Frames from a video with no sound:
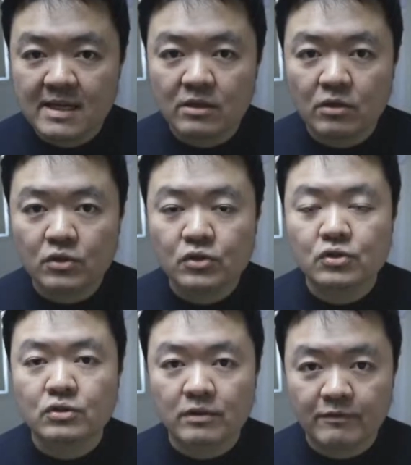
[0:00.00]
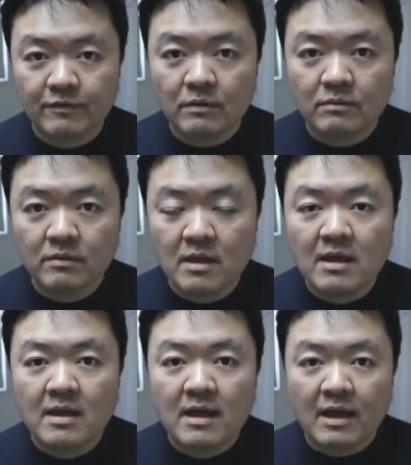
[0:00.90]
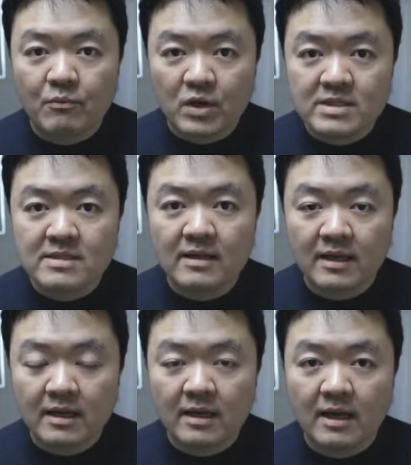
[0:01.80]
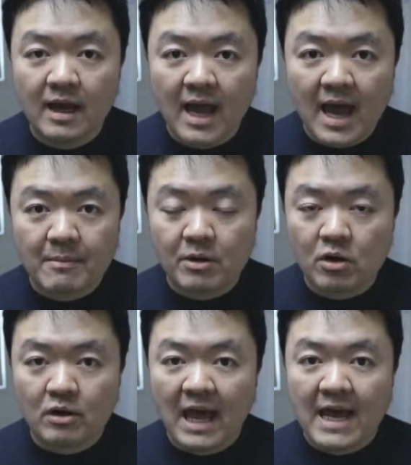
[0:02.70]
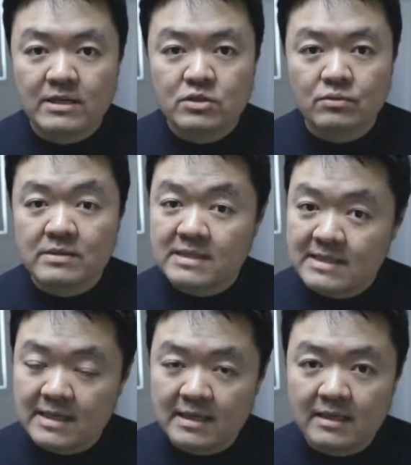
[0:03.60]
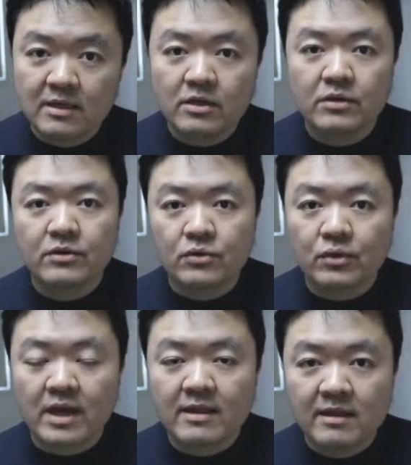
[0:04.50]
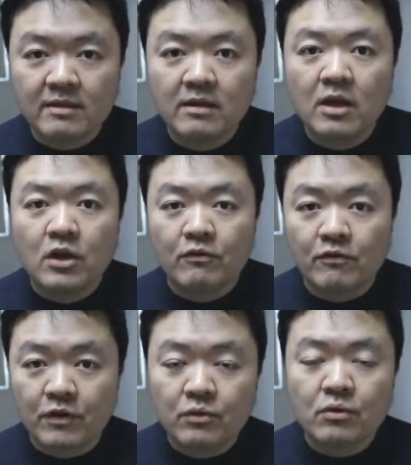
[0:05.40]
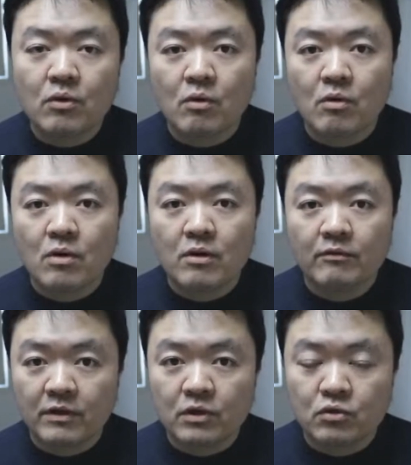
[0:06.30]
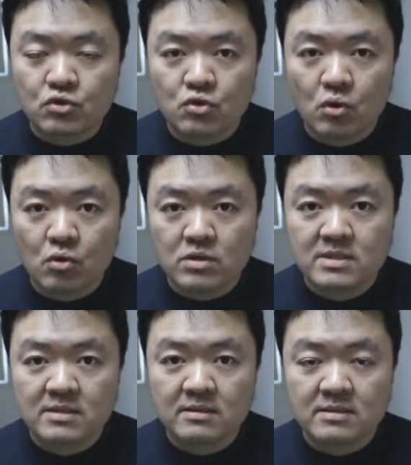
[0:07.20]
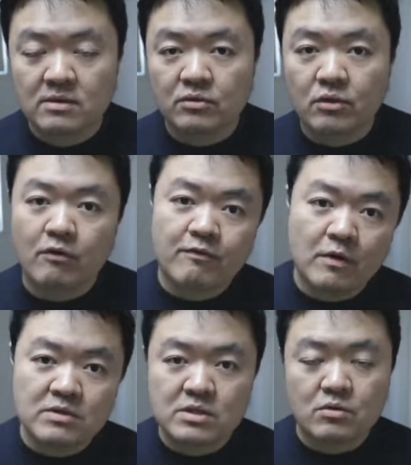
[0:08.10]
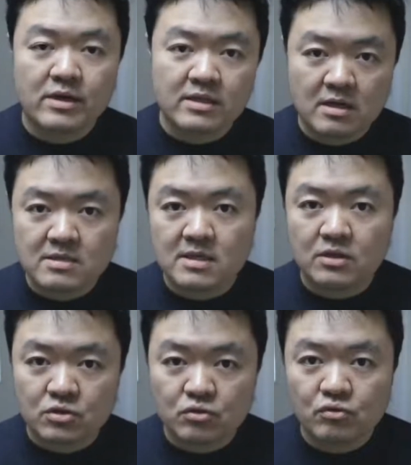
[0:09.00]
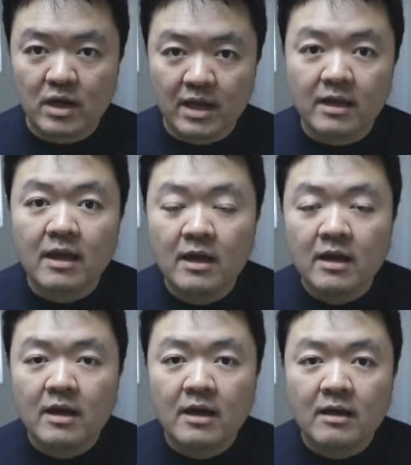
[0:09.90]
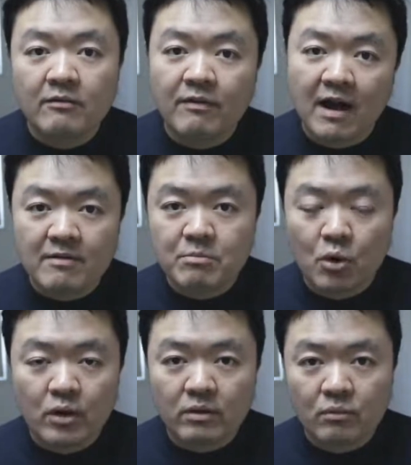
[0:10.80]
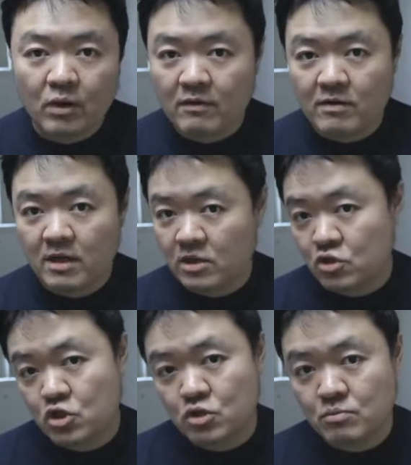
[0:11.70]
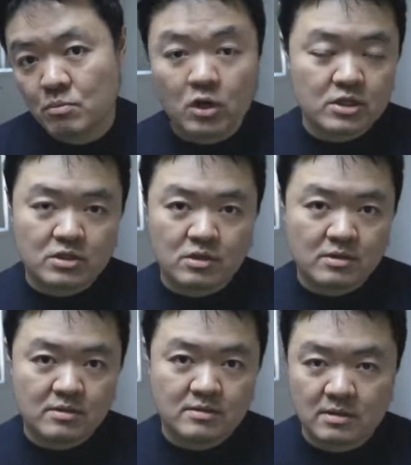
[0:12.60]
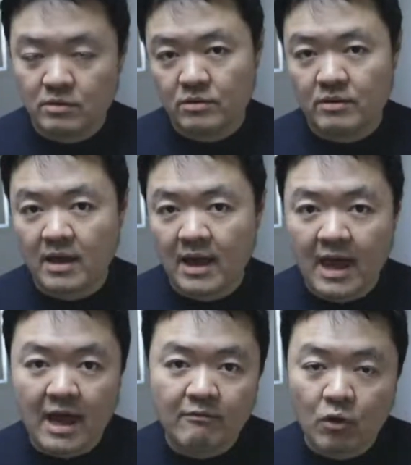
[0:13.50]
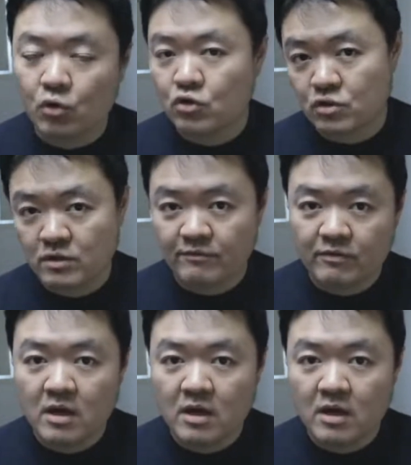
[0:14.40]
signal to the phone. And with the app called Accsoon C, you can then view your video source. So your phone screen turns into a 5 whatever inch monitor. So you can have all sorts